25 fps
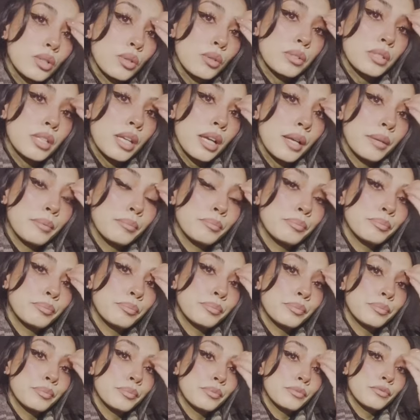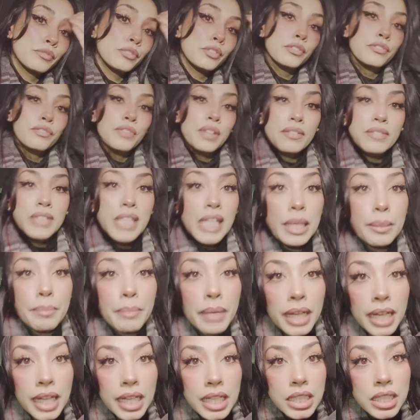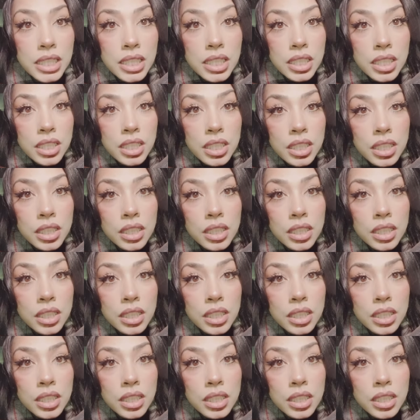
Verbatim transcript: whole time. For 15 minutes?